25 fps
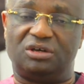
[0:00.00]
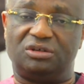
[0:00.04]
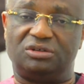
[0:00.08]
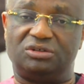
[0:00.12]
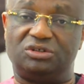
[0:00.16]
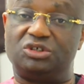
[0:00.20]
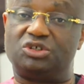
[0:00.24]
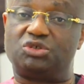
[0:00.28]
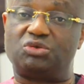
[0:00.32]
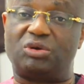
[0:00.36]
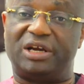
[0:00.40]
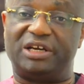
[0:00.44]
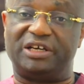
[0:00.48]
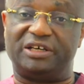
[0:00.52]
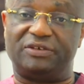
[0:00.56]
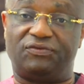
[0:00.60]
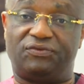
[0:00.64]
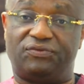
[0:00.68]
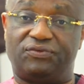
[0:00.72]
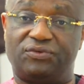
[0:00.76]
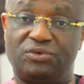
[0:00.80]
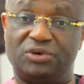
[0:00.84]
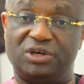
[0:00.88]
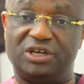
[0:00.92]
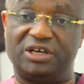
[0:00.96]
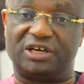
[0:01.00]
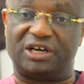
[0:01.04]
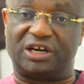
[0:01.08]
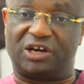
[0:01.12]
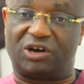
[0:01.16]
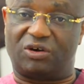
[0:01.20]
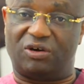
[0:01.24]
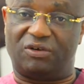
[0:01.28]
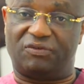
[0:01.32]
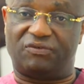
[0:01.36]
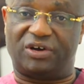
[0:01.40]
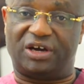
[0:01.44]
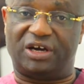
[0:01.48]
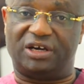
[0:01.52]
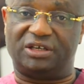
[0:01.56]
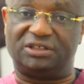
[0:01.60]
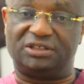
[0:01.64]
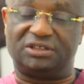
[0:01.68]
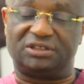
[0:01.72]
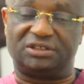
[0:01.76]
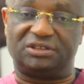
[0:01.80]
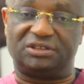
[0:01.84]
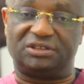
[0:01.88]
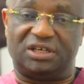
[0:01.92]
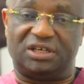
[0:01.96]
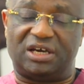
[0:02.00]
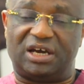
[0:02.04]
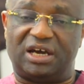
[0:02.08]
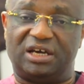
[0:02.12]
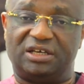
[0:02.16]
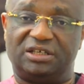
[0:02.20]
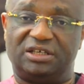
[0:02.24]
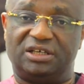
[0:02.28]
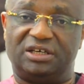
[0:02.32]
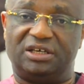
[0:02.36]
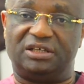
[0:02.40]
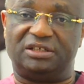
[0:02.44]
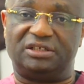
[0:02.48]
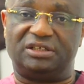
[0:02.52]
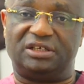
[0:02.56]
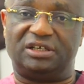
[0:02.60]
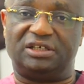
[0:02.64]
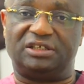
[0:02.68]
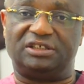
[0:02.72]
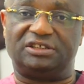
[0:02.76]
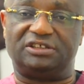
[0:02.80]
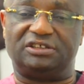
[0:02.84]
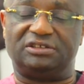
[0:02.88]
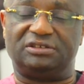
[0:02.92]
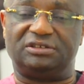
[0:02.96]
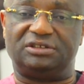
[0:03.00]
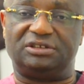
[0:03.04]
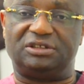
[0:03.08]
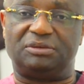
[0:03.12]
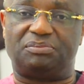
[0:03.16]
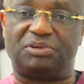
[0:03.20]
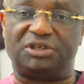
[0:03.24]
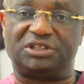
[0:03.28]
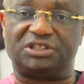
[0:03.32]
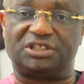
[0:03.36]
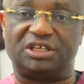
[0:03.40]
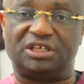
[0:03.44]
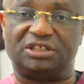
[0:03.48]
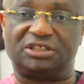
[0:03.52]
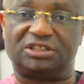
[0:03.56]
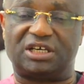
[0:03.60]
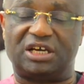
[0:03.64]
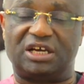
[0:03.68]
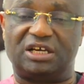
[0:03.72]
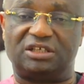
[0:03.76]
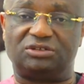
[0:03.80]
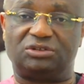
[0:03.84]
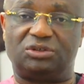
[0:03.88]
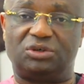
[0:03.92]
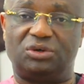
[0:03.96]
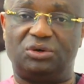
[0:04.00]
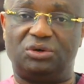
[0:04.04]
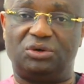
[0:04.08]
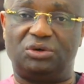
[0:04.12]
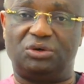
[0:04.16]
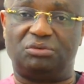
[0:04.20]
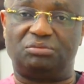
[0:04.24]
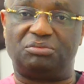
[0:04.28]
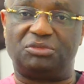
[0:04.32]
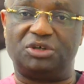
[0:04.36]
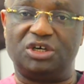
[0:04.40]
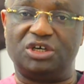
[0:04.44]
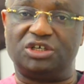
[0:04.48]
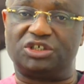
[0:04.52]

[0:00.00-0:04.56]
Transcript: usually fully recovered, and then the patient can go home.